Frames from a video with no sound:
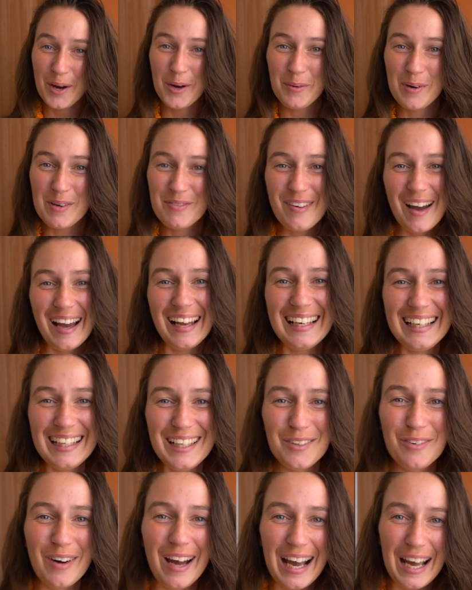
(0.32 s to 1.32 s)
we finally
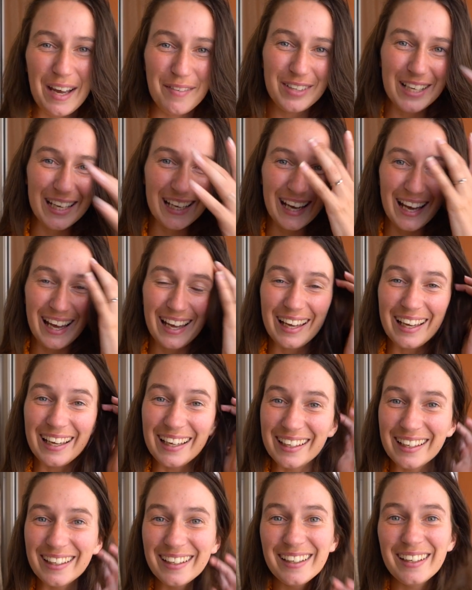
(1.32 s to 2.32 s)
arrived here
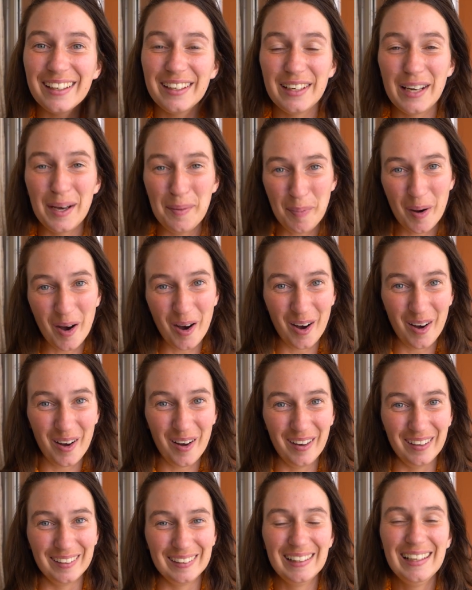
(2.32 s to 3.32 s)
in Nepal.